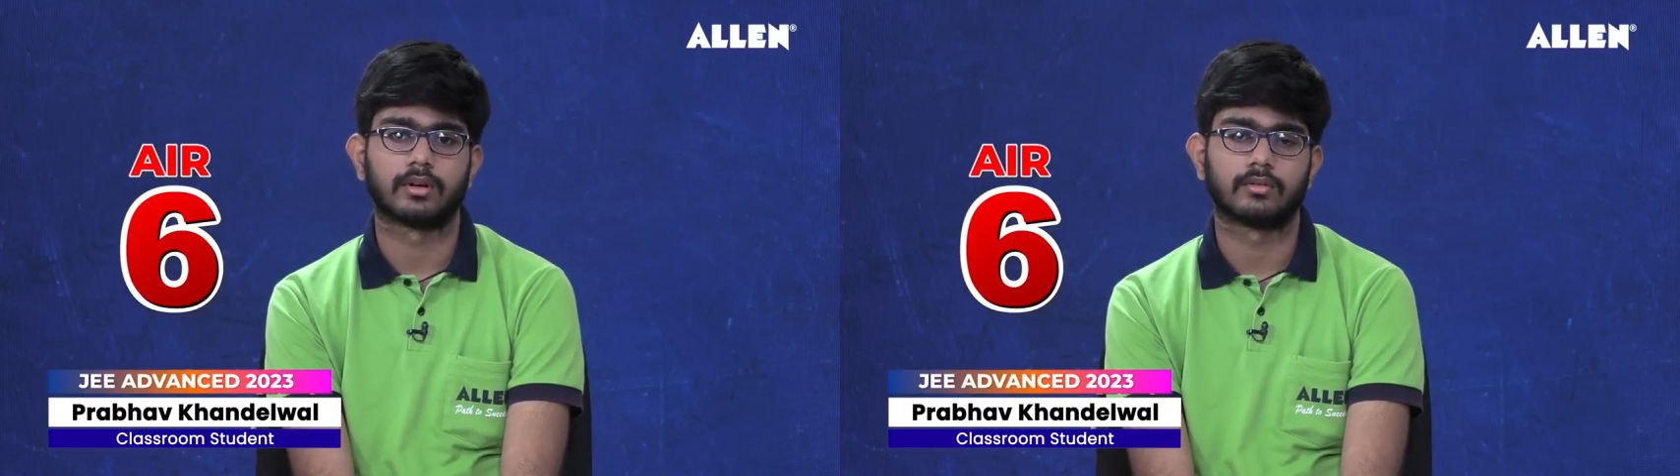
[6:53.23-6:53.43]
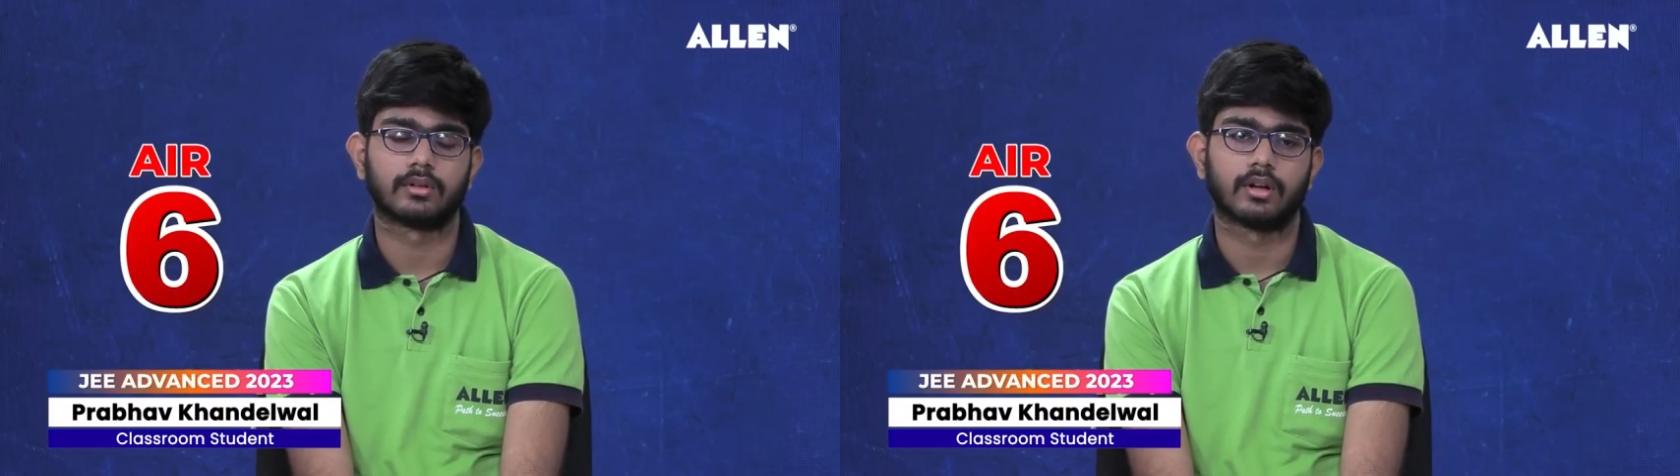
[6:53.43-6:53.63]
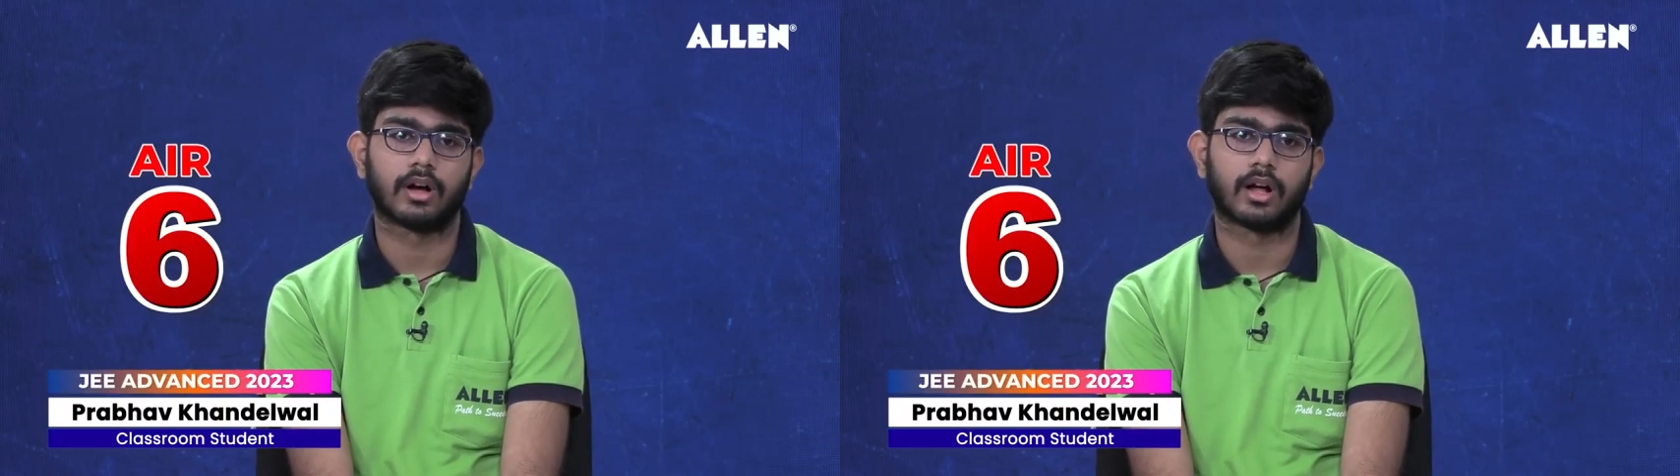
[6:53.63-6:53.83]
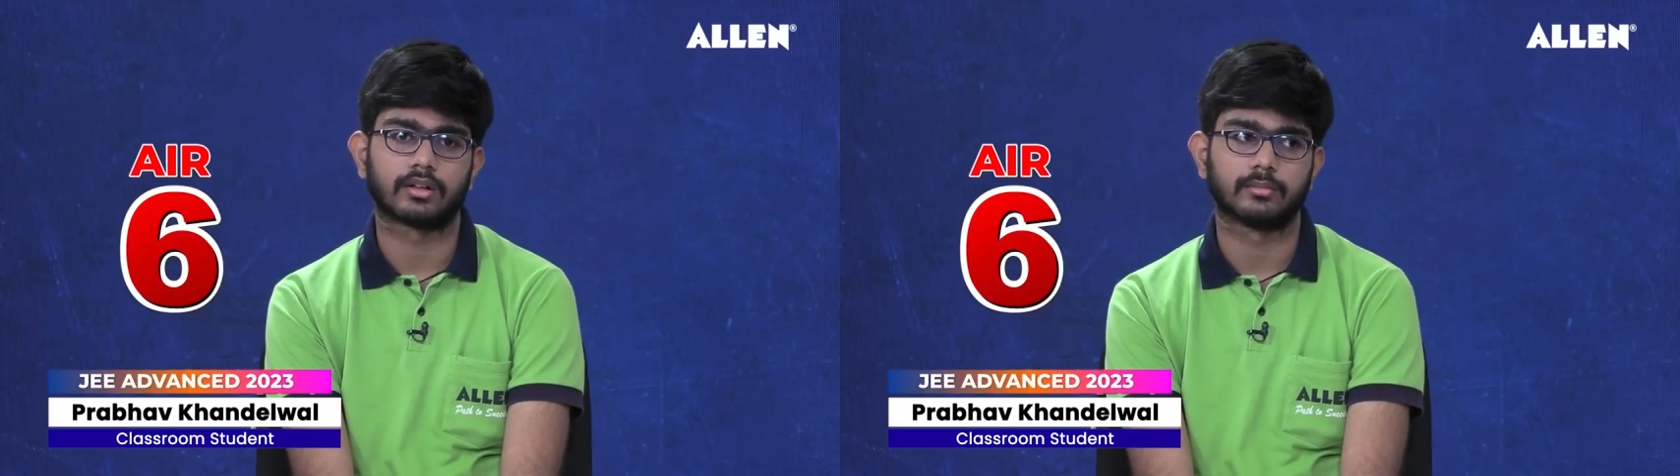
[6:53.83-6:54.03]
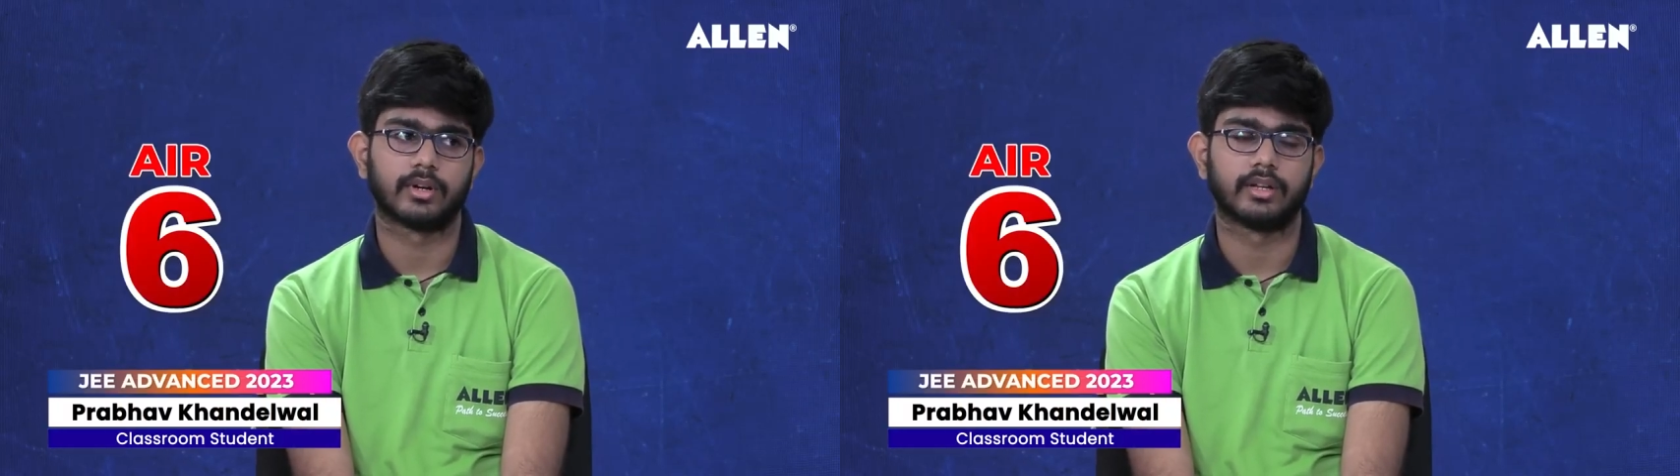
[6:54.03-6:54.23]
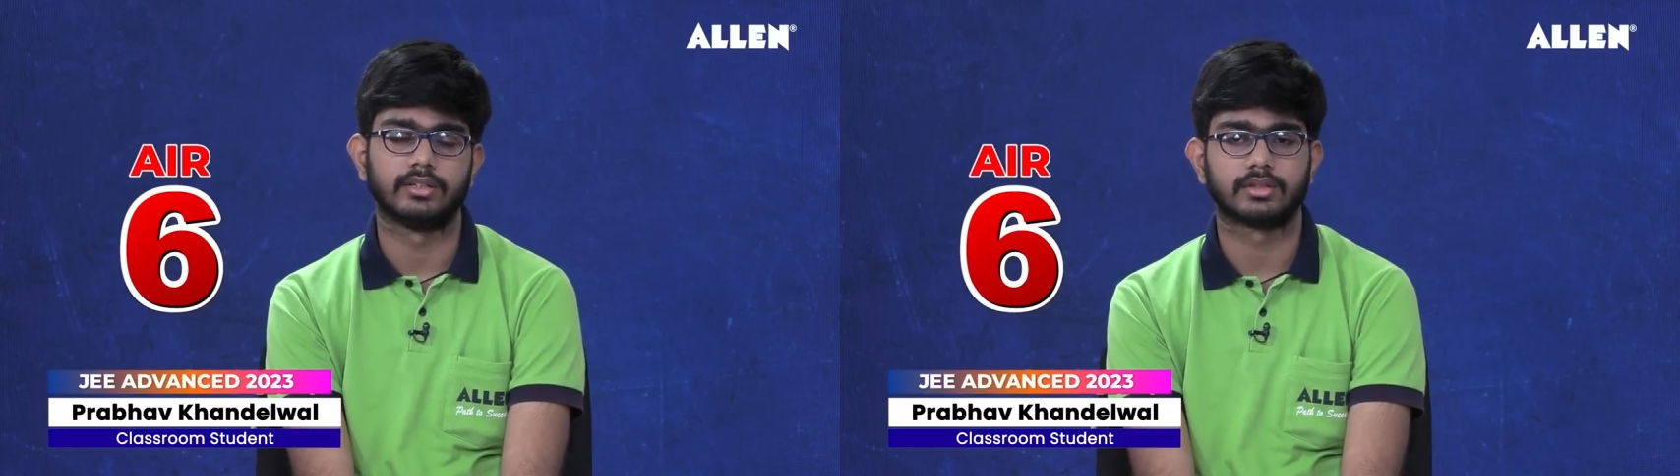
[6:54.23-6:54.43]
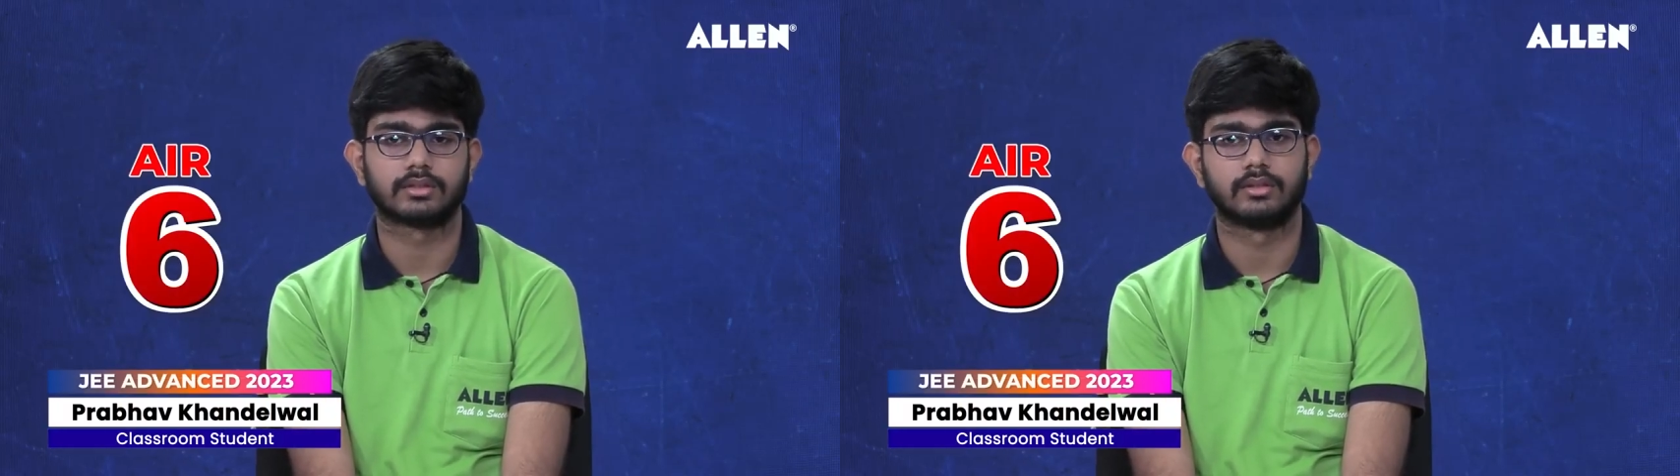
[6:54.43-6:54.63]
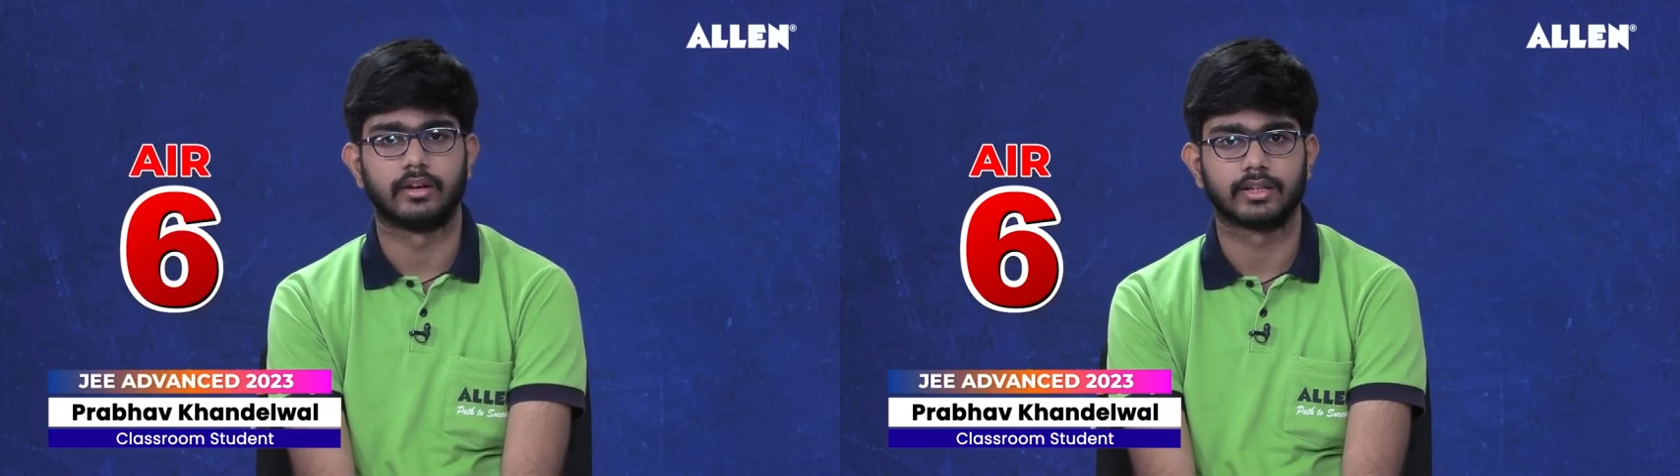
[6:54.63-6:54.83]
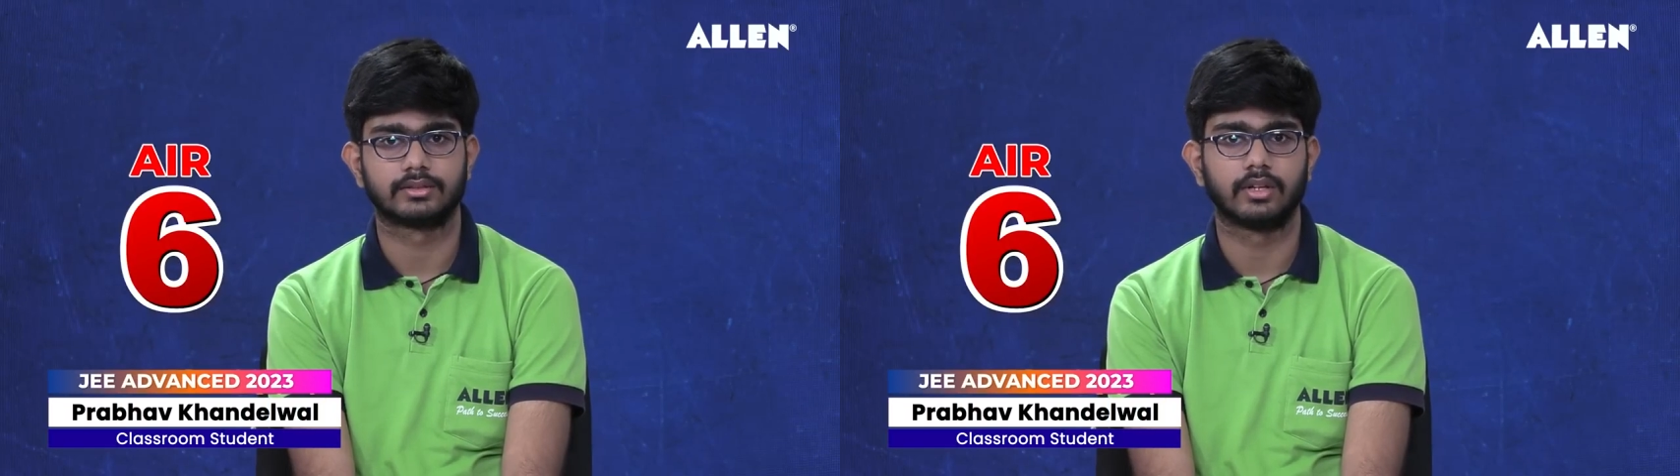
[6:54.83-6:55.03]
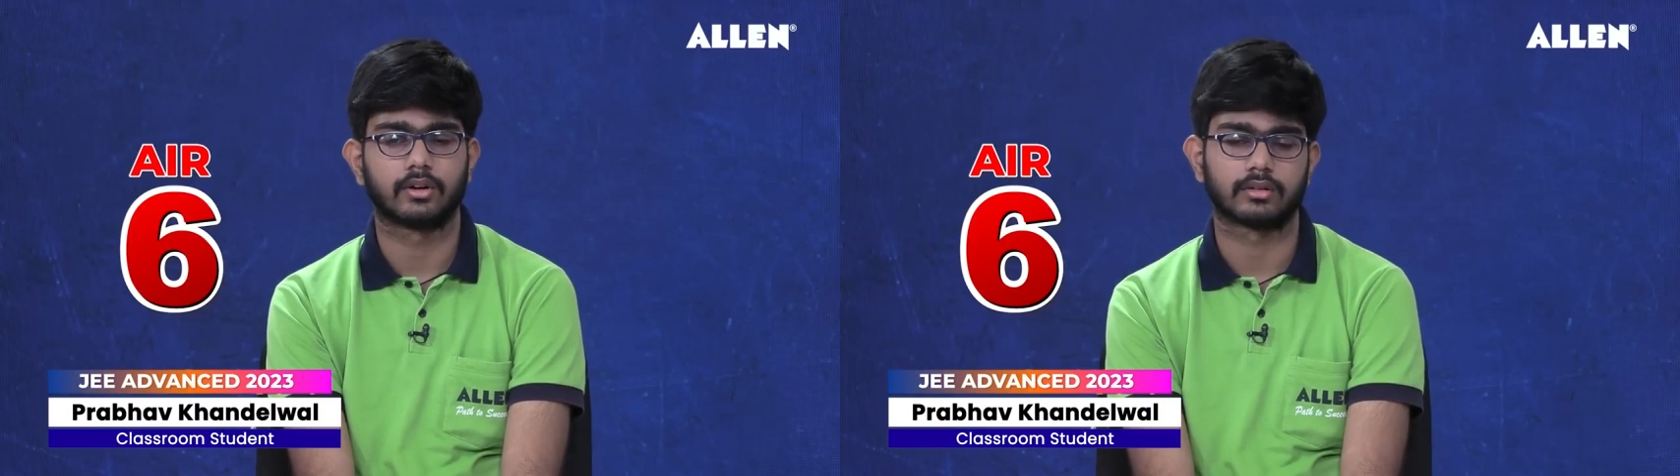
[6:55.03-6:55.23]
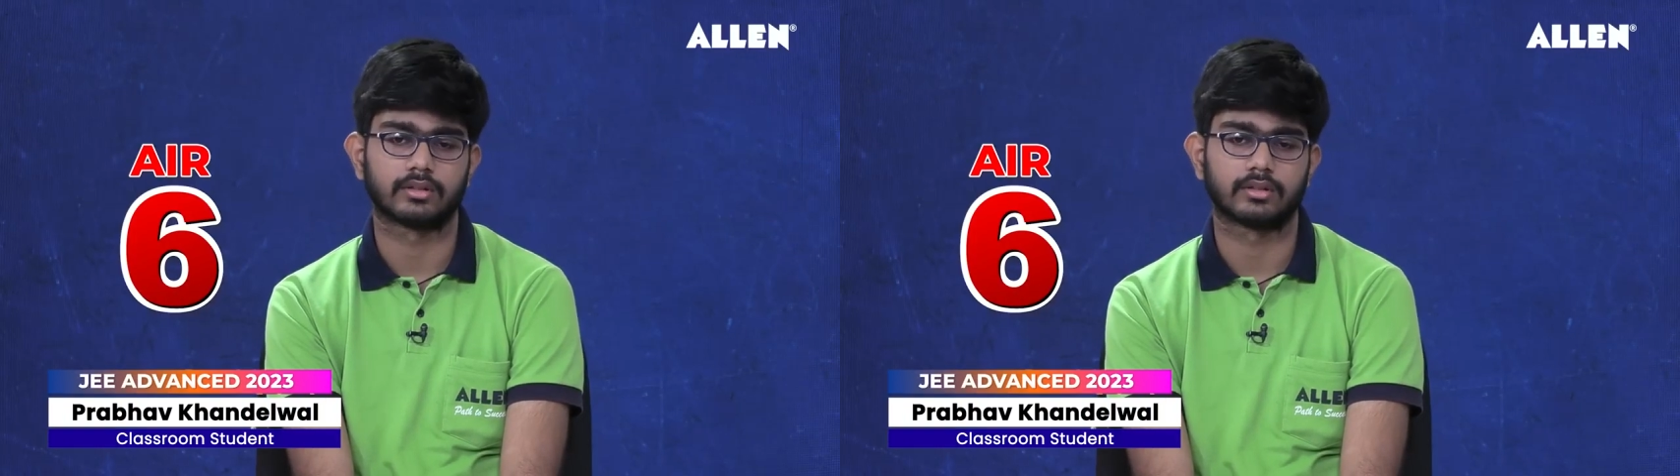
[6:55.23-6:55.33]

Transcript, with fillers: I would ask my teachers the next day or